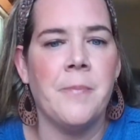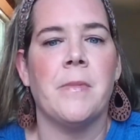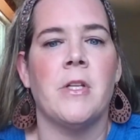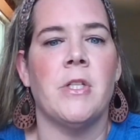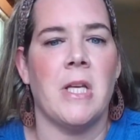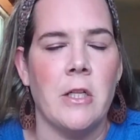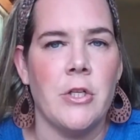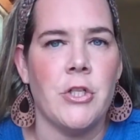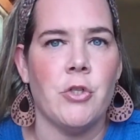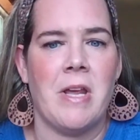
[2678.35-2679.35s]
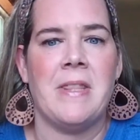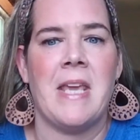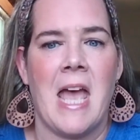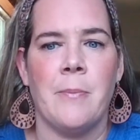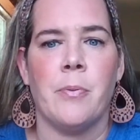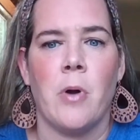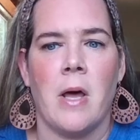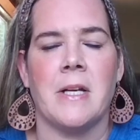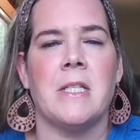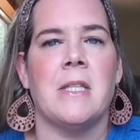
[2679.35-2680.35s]
to illustrate the end
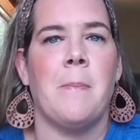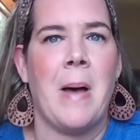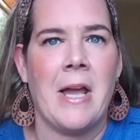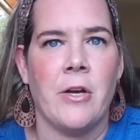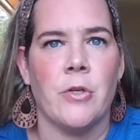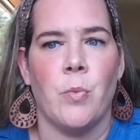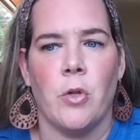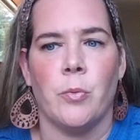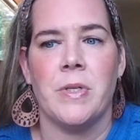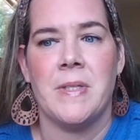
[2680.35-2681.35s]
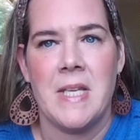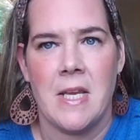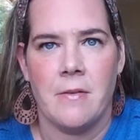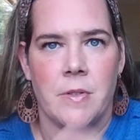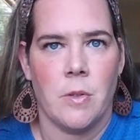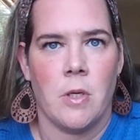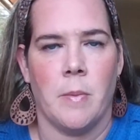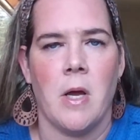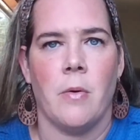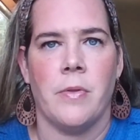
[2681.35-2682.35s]
product that buyers will receive. So there we
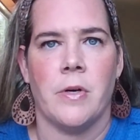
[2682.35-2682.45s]
go. There